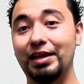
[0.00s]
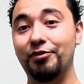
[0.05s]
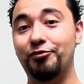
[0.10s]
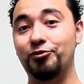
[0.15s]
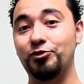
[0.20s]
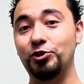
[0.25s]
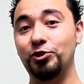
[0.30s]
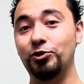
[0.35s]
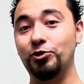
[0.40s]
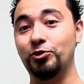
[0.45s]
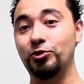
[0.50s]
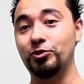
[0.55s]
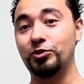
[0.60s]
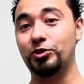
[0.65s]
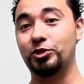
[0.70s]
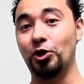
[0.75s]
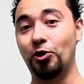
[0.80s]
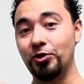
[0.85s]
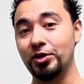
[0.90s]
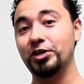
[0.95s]
If
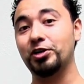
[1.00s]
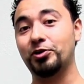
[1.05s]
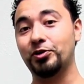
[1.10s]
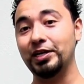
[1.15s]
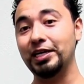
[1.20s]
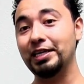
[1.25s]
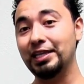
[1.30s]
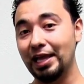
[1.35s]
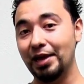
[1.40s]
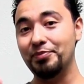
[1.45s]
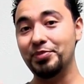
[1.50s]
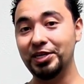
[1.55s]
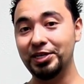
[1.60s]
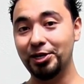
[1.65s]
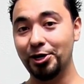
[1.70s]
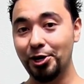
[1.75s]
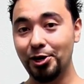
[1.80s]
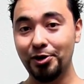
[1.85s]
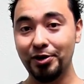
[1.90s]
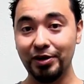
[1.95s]
you don't agree, let
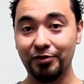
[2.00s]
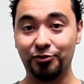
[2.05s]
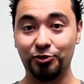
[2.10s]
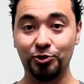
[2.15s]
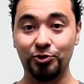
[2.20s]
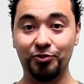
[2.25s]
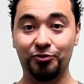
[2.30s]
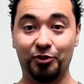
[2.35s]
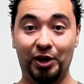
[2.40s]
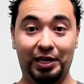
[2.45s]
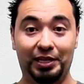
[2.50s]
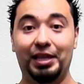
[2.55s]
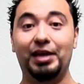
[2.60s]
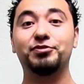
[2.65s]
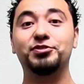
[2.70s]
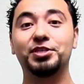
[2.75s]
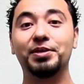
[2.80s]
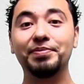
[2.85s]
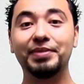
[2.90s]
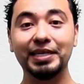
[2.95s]
me know. If I
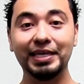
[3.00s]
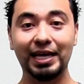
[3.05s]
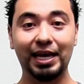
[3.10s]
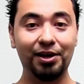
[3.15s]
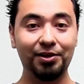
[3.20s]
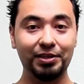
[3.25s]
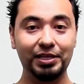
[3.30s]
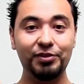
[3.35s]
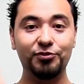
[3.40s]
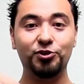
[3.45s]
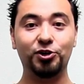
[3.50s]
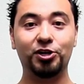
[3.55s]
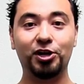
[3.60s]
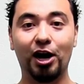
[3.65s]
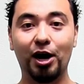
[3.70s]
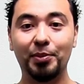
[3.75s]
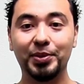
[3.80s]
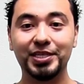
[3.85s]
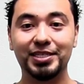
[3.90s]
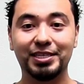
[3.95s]
left something out, leave your
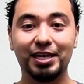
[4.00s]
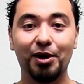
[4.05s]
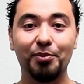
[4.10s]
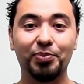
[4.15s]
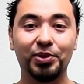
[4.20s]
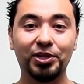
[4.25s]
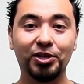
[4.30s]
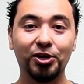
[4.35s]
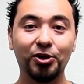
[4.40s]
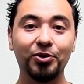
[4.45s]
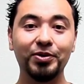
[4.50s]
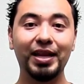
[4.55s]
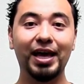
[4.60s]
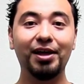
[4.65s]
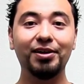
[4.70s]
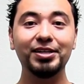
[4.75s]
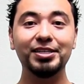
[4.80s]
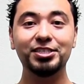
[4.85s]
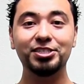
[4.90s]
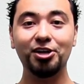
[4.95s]
comments down below.
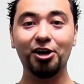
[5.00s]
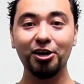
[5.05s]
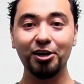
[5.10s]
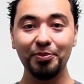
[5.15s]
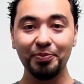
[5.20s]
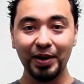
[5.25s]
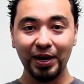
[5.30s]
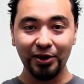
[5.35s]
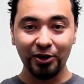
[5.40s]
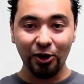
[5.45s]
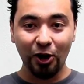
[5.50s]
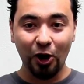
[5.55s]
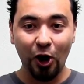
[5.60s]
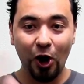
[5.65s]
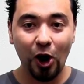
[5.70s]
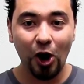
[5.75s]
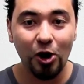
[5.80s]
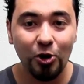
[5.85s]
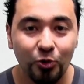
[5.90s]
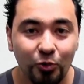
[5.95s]
Now let's talk about
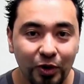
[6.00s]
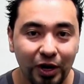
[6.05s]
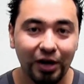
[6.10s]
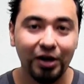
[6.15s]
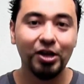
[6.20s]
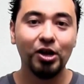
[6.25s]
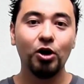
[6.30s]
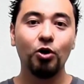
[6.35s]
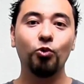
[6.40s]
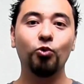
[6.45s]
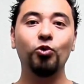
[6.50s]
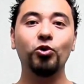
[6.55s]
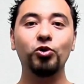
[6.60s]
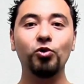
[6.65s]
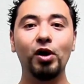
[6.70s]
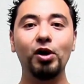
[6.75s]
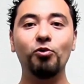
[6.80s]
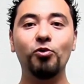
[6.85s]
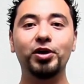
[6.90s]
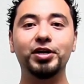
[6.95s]
hardware. What
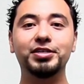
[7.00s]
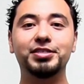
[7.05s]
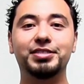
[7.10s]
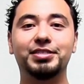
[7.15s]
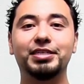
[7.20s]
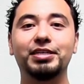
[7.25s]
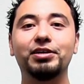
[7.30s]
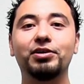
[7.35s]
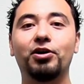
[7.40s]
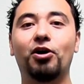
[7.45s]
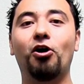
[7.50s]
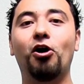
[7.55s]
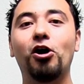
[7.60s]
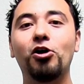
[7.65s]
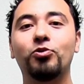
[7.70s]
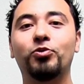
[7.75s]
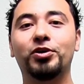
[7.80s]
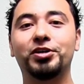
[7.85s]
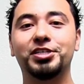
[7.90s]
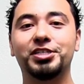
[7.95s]
do I want to see
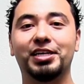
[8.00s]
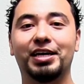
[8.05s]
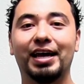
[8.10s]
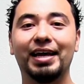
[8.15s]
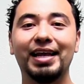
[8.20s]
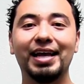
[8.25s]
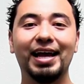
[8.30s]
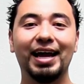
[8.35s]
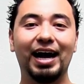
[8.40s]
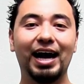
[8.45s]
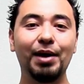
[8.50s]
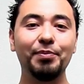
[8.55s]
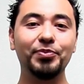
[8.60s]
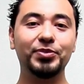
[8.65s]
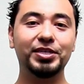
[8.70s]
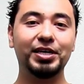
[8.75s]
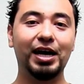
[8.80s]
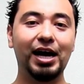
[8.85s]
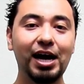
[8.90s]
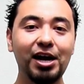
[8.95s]
hardware side?
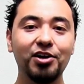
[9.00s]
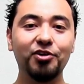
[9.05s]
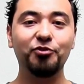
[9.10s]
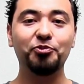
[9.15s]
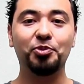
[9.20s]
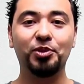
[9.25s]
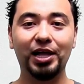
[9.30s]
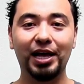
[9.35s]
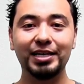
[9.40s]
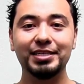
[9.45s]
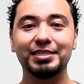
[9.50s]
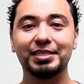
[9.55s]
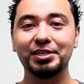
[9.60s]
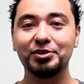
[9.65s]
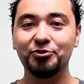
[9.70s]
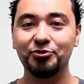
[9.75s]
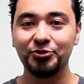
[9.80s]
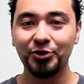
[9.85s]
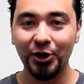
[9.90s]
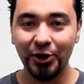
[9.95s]
I'm tired of
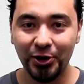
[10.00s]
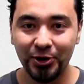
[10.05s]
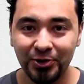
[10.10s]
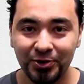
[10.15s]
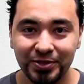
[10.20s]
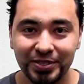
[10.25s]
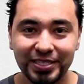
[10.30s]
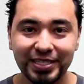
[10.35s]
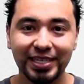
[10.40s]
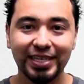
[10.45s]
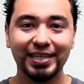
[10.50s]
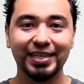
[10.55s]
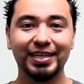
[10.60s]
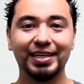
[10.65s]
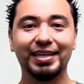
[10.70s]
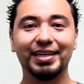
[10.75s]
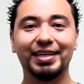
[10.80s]
plastic phones.